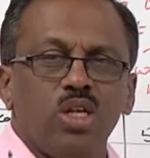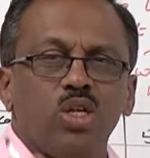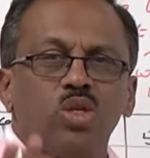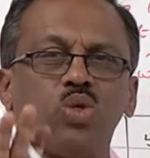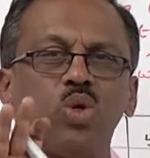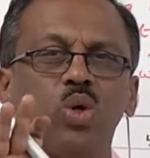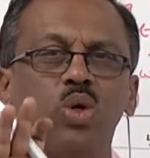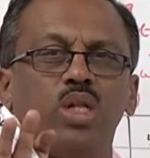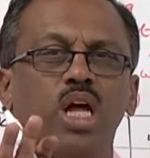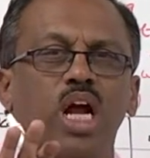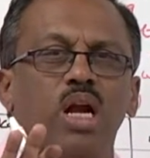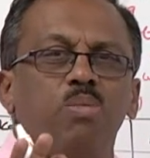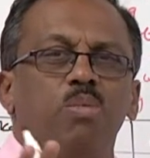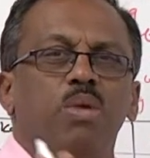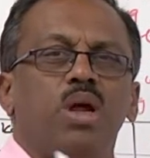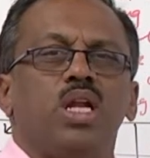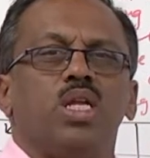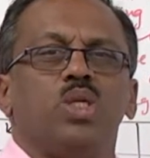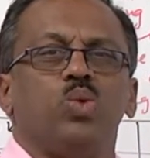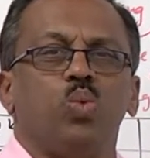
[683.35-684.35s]
so that
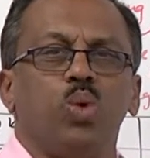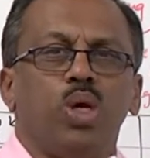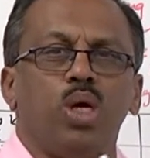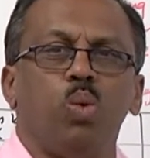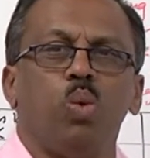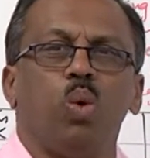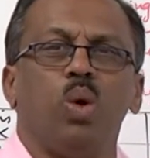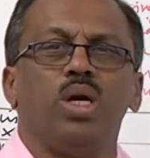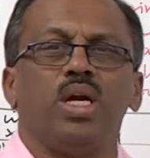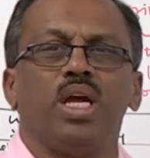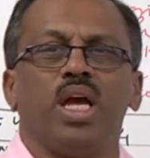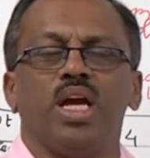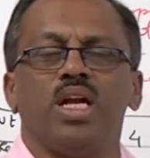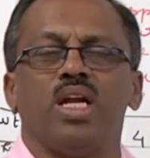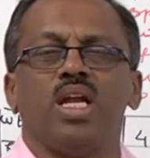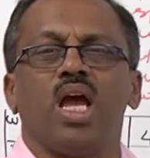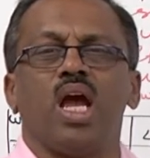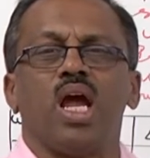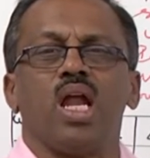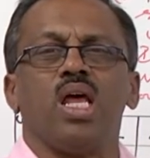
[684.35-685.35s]
means we won't
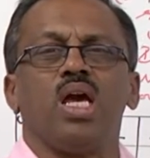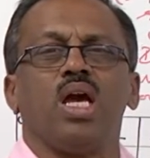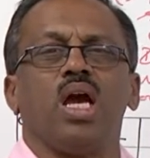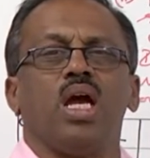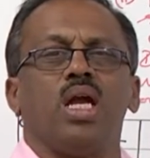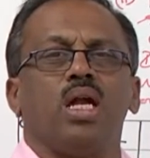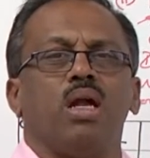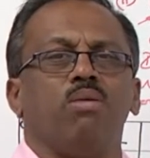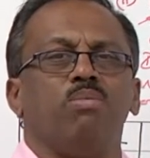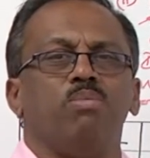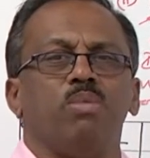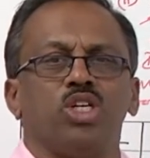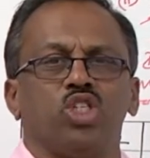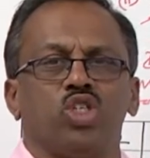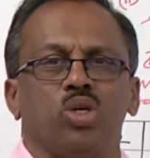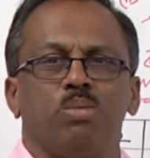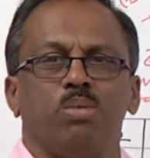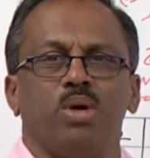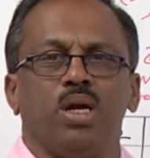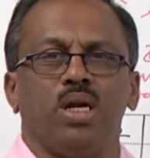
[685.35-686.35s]
get any kind of
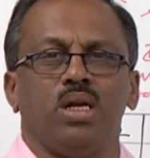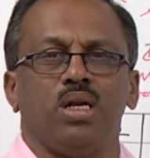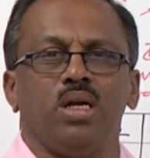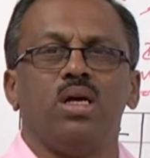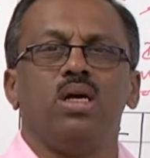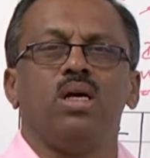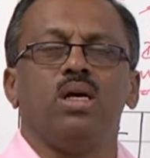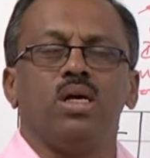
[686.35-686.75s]
measurement.